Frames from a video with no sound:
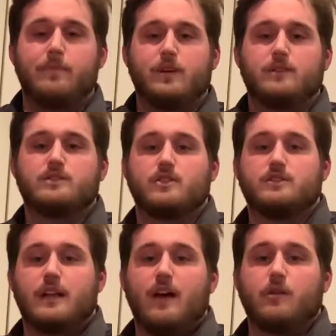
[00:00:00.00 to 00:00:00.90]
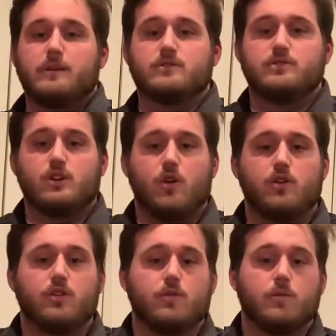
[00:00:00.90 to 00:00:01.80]
So today I'll be showing you
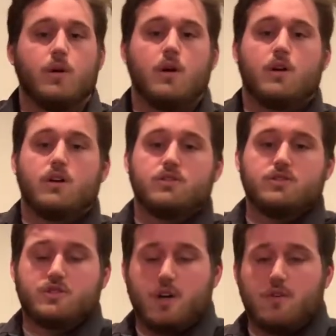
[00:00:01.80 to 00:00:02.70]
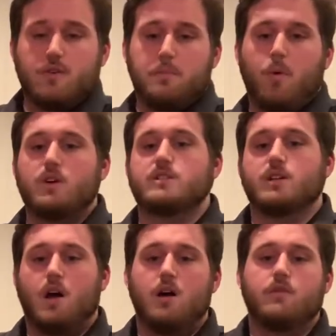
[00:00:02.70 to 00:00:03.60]
the server portion
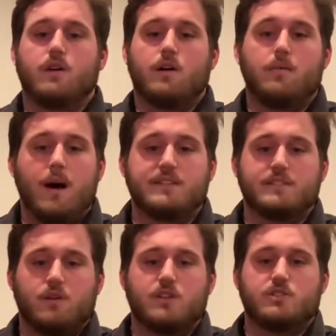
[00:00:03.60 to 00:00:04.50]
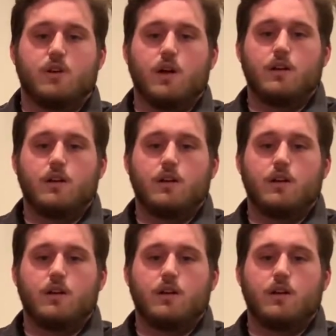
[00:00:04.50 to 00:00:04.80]
of a hibachi restaurant.